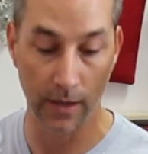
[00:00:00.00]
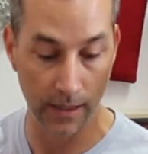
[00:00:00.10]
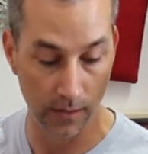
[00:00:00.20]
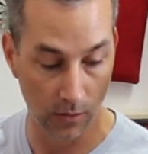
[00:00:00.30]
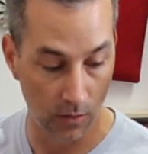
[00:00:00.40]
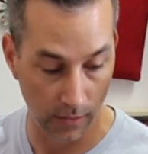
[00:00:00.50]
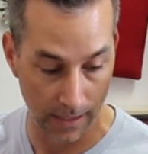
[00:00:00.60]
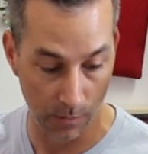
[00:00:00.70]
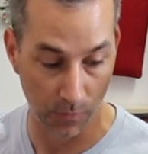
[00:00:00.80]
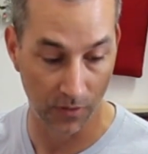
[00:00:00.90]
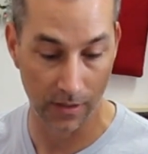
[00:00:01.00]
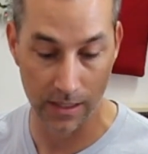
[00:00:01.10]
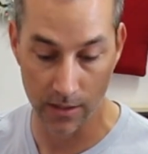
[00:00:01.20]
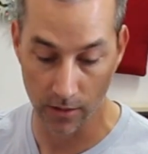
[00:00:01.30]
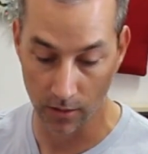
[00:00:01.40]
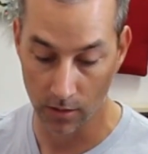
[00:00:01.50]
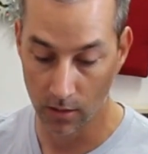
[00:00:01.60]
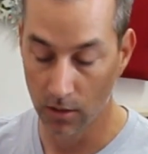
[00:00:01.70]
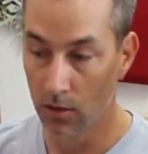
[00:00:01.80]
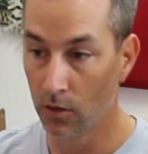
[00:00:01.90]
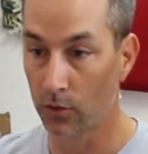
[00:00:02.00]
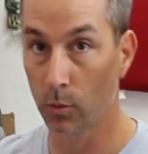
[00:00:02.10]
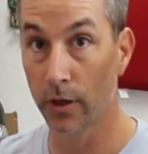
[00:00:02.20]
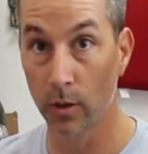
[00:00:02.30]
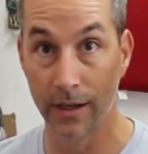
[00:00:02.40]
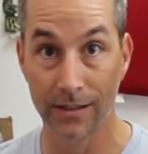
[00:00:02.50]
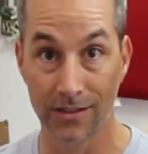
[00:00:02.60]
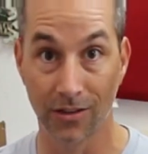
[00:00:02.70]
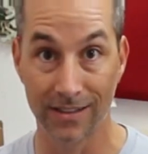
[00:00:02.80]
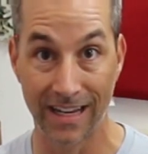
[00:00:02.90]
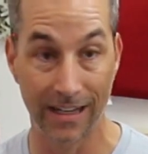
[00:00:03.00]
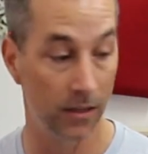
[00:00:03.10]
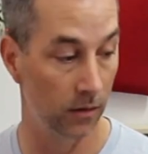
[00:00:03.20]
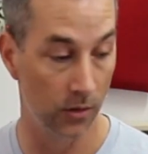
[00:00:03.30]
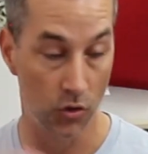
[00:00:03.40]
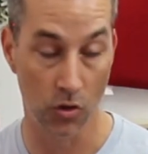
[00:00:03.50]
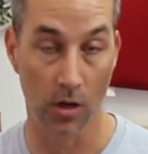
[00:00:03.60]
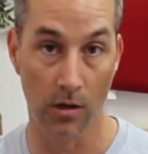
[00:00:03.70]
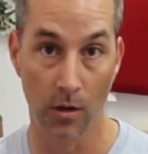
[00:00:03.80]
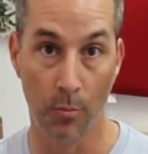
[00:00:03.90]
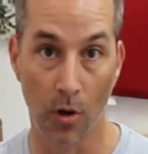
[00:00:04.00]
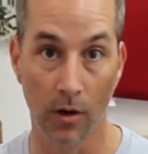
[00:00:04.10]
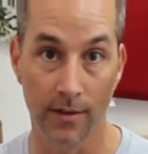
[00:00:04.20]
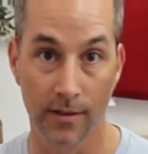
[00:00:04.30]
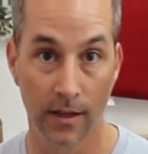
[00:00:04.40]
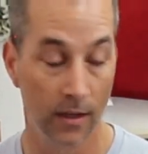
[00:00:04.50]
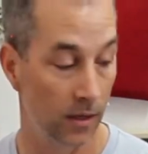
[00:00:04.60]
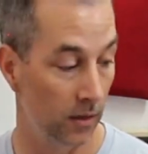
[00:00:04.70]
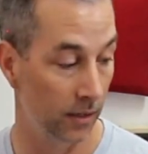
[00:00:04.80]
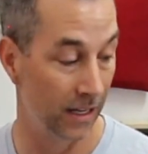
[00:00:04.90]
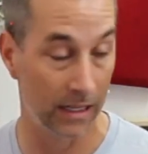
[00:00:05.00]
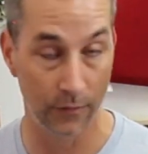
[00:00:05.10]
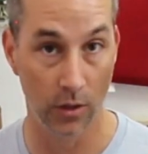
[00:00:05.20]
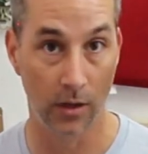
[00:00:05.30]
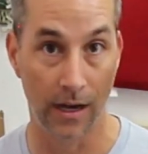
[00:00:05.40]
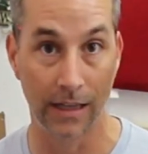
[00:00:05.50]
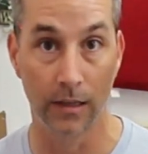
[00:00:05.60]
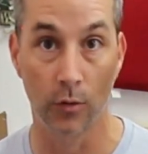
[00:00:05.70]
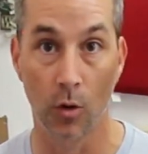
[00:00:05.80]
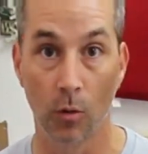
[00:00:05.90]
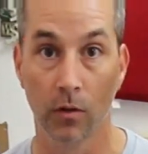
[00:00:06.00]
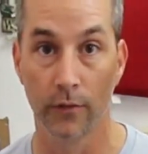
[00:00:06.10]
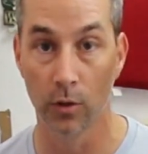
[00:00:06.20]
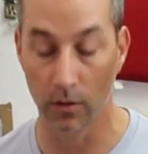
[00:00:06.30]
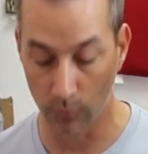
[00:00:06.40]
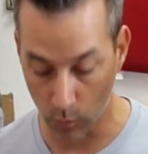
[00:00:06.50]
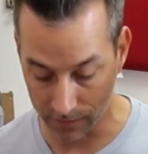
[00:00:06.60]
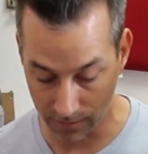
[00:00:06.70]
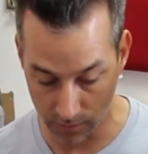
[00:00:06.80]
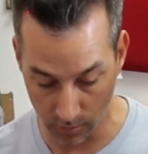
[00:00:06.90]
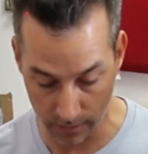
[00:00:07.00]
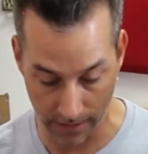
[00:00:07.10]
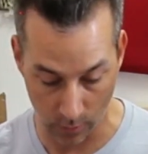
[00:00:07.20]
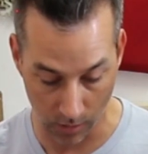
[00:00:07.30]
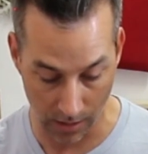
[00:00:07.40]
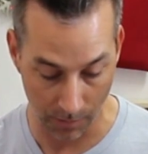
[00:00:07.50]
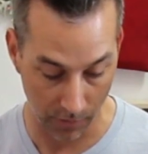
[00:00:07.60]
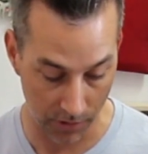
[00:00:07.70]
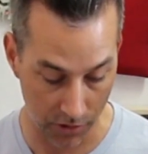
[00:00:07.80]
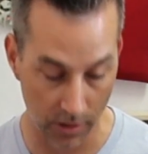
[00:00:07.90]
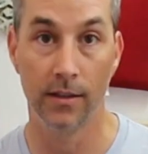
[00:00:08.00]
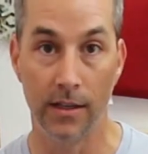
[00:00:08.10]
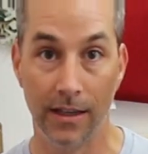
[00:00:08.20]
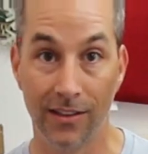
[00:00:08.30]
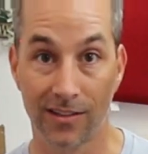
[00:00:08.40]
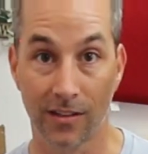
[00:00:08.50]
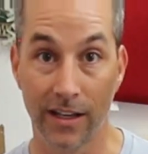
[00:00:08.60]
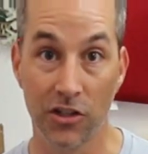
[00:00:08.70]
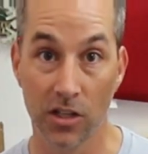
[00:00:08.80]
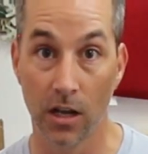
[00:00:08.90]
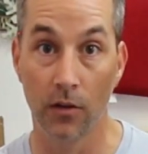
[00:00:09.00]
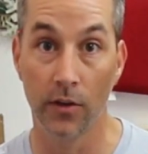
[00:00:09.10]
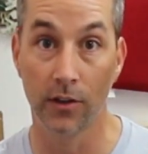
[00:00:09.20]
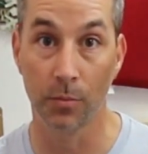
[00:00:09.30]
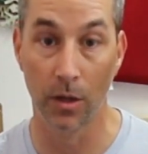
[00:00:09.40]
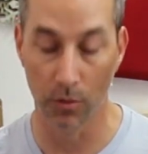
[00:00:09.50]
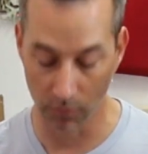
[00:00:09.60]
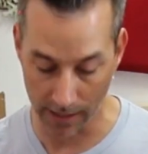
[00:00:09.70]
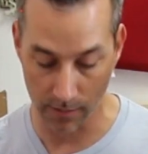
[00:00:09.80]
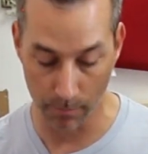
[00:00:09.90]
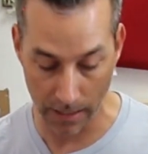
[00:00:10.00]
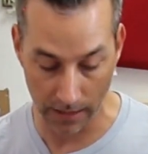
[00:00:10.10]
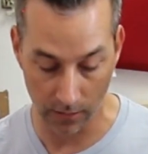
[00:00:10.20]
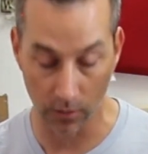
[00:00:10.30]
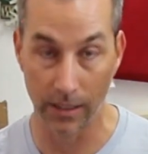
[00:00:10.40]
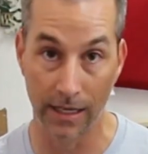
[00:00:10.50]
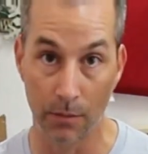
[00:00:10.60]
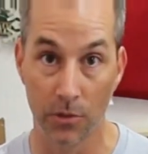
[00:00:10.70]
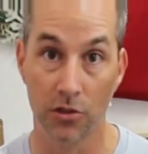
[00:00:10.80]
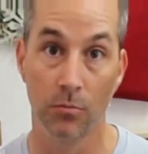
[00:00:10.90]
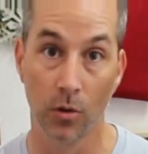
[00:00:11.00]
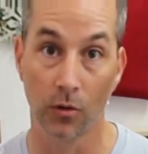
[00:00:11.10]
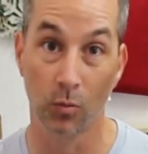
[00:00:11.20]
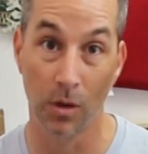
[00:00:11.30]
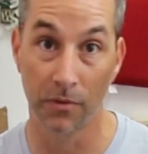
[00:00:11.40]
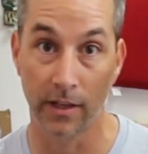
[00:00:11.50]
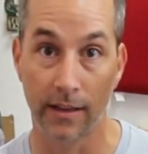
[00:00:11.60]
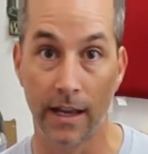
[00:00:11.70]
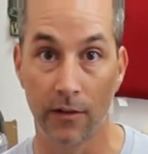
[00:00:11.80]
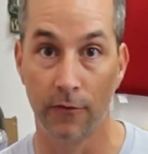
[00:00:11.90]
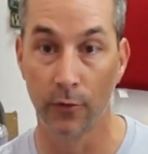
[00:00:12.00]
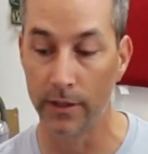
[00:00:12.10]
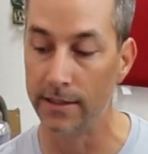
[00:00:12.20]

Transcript: and clamps here. So we're gonna go ahead and start taking the truck apart, kind of give you a high-level overview of what to do and how to accomplish the installation of this, but I would recommend looking at Mishimoto's website. They have fully